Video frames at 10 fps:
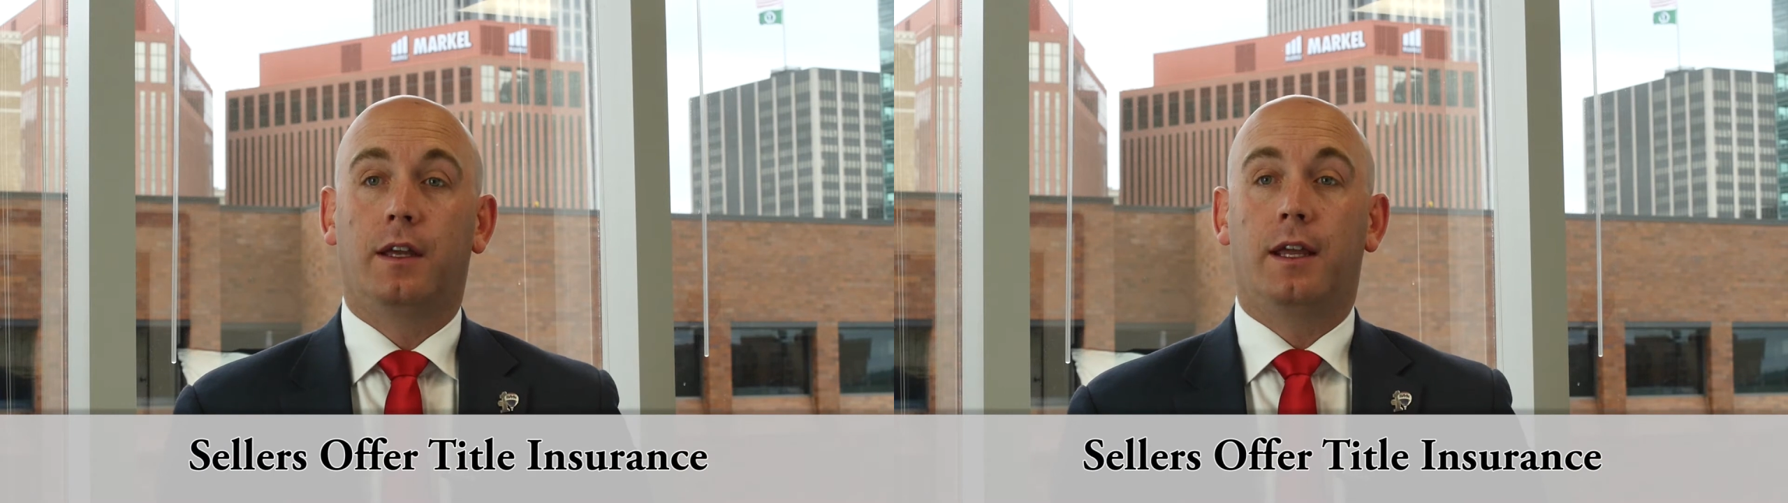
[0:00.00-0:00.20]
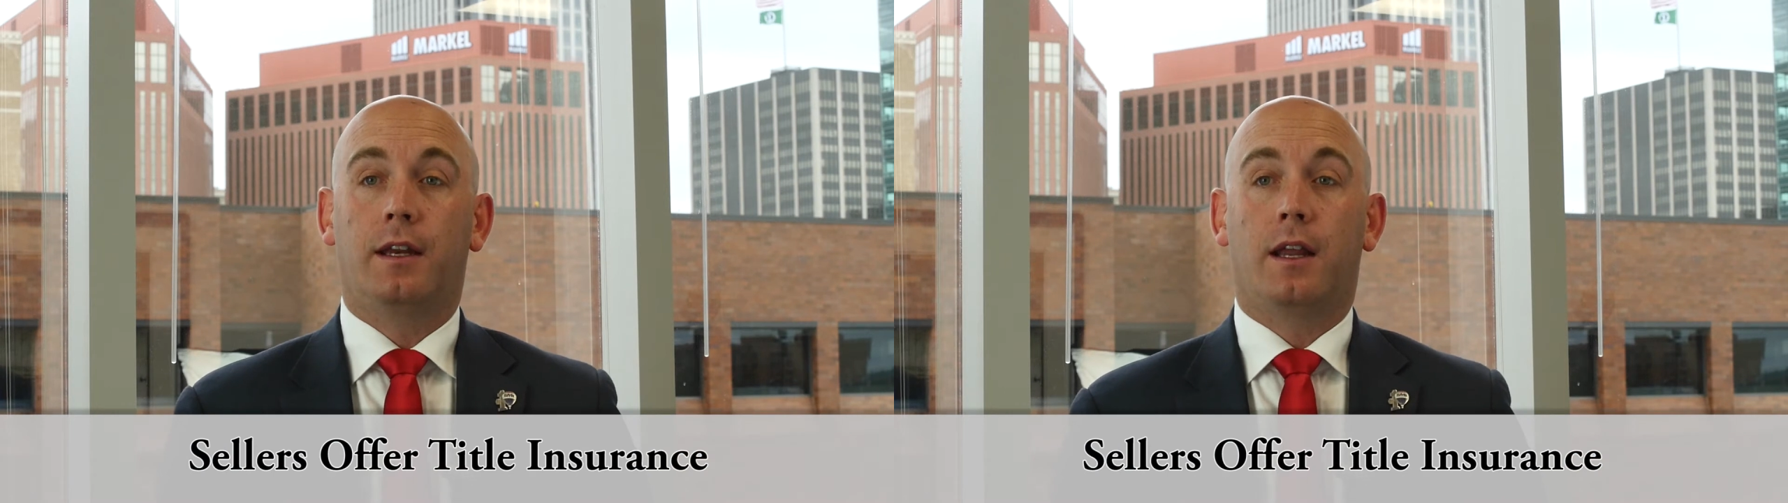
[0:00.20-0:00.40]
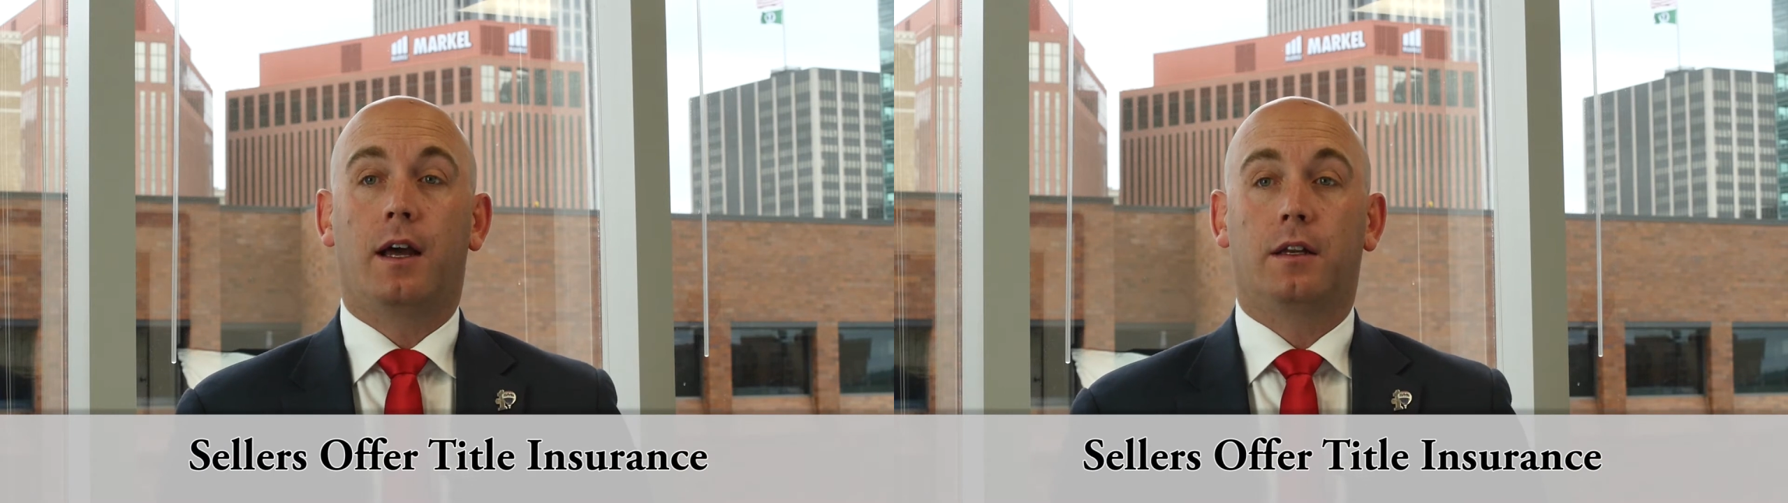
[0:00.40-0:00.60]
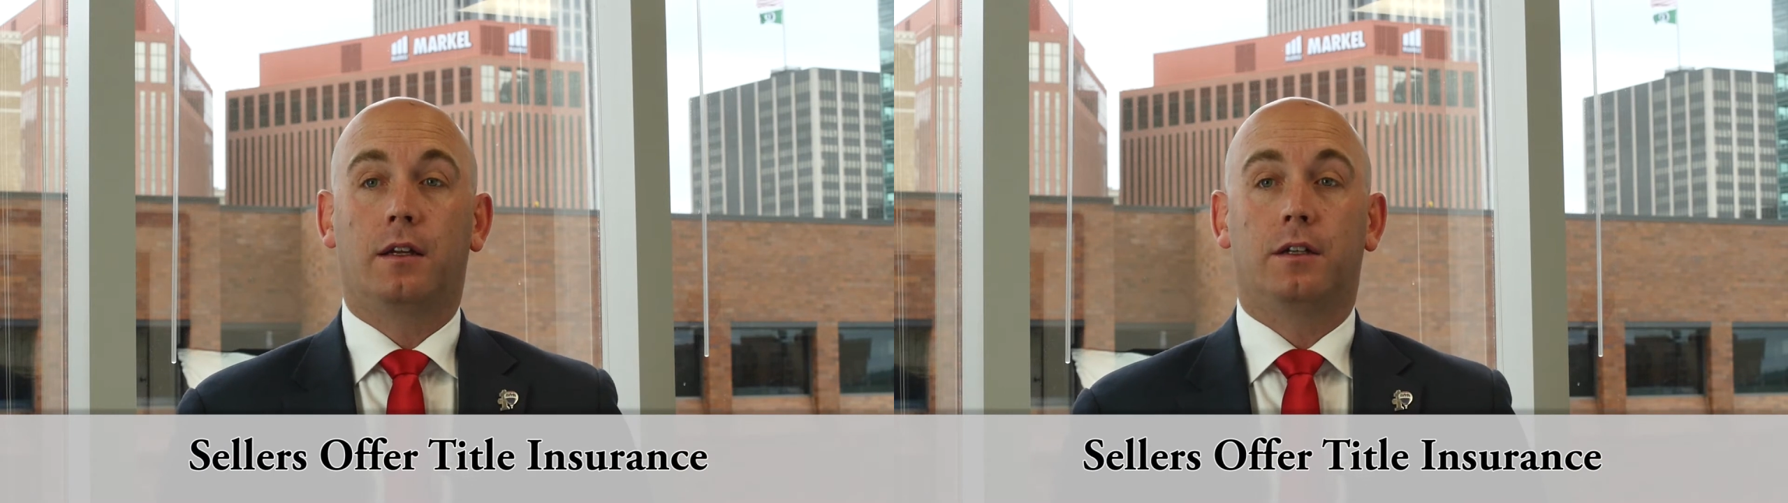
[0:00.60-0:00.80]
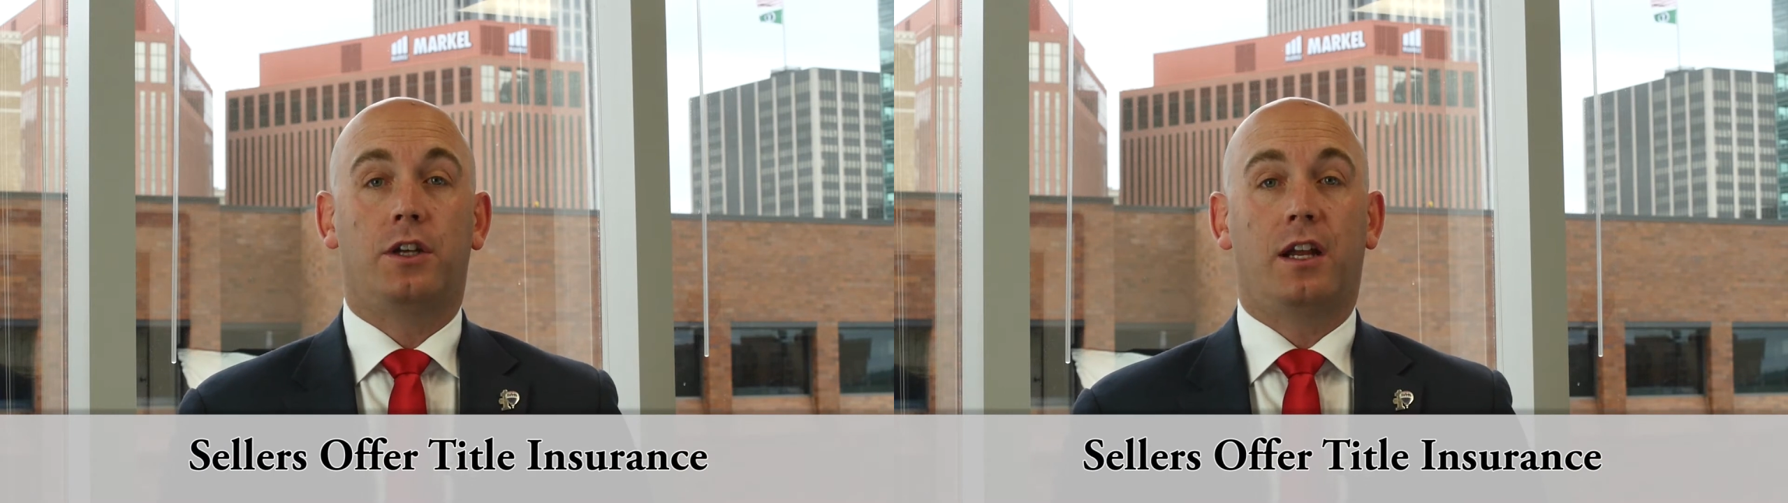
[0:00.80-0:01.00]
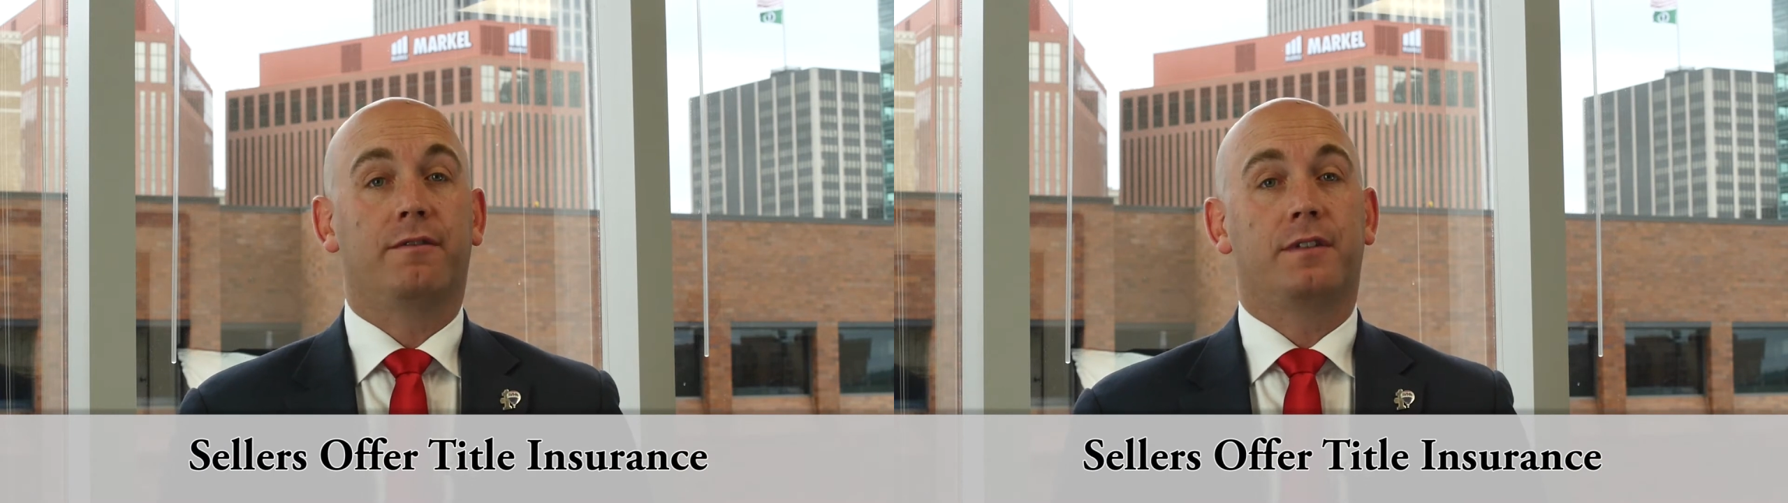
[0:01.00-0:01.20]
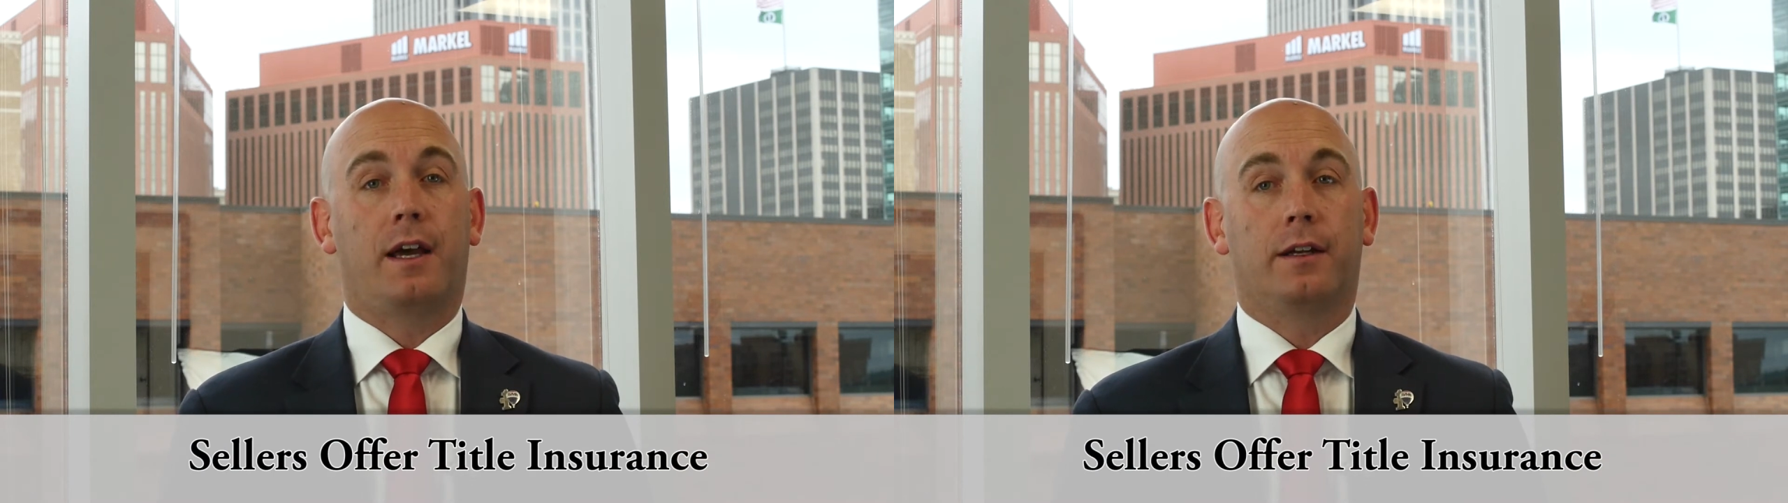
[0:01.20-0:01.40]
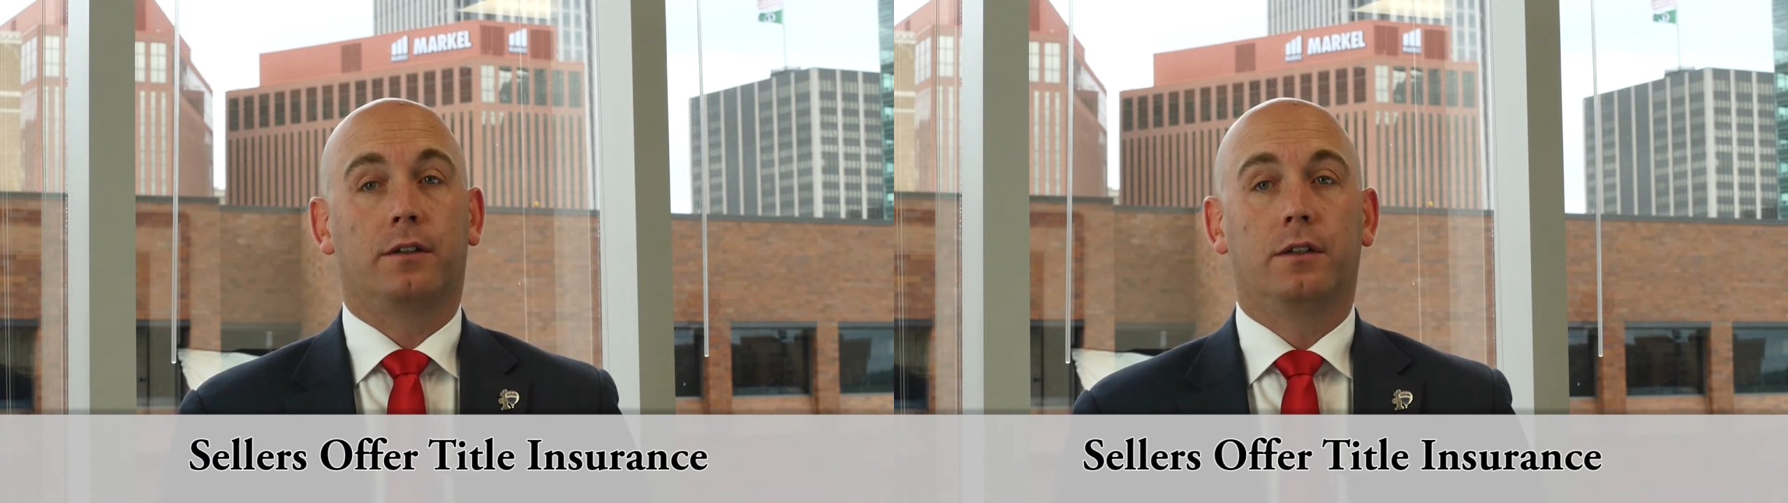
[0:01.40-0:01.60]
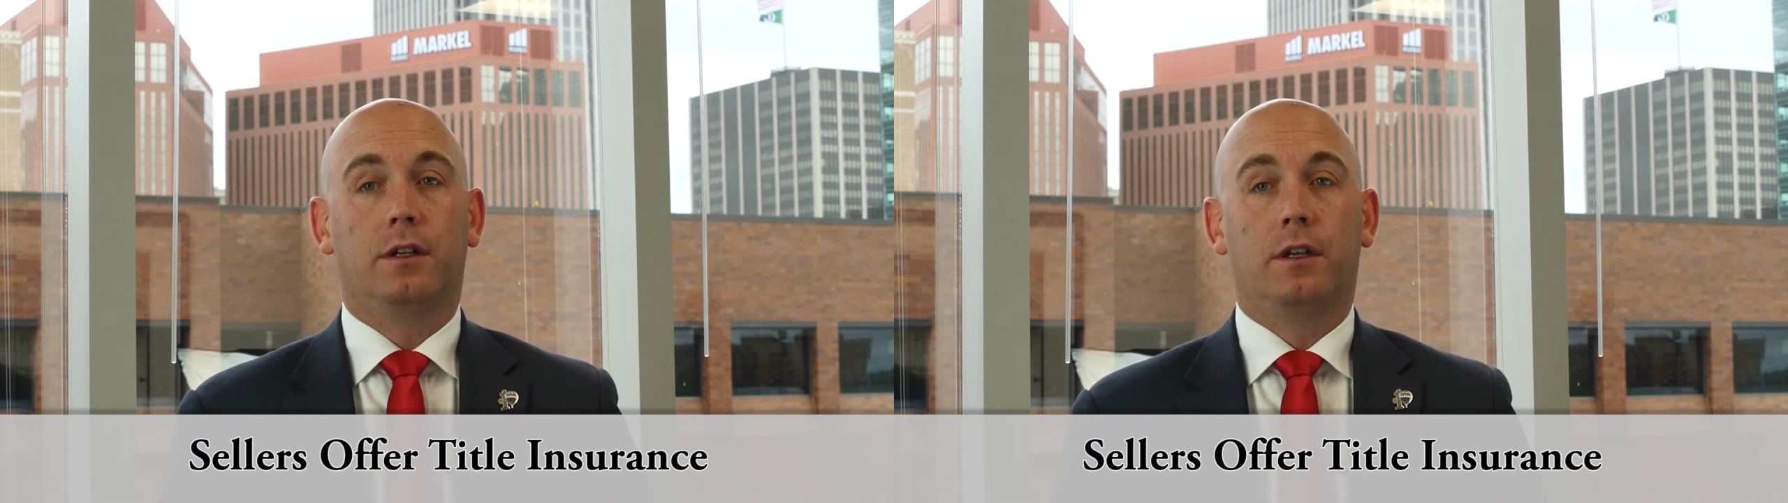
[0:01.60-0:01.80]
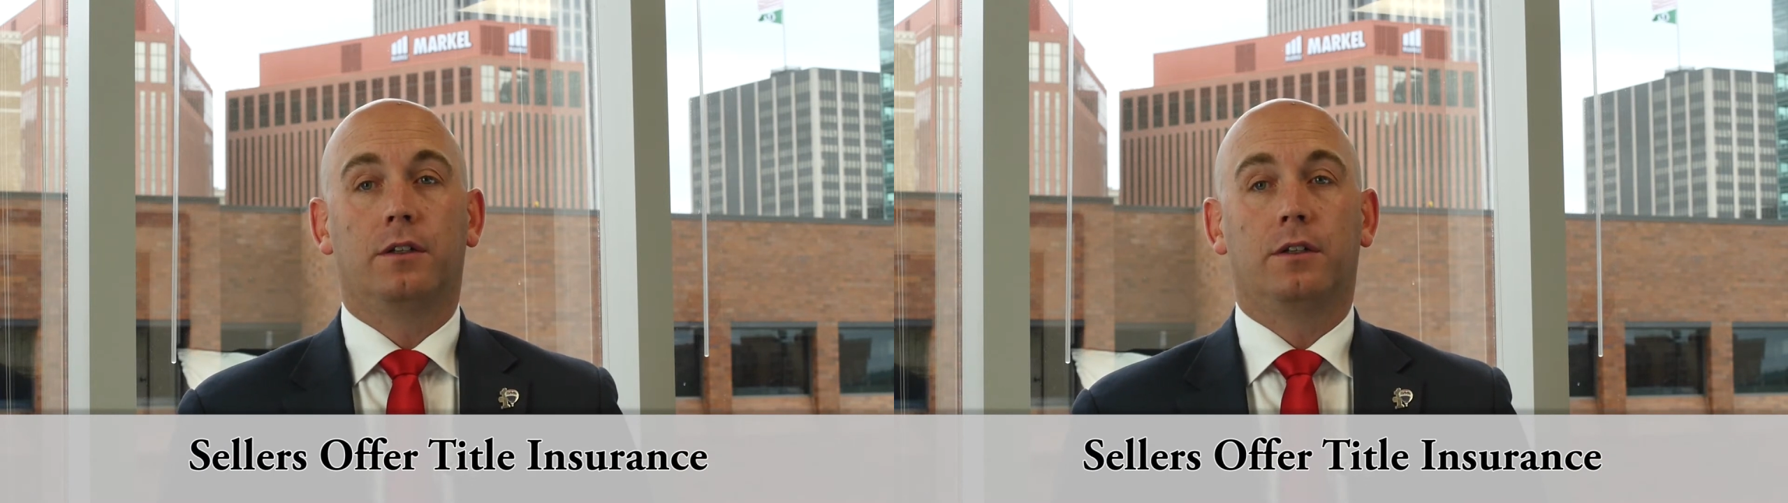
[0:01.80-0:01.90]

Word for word: and not a chain of title.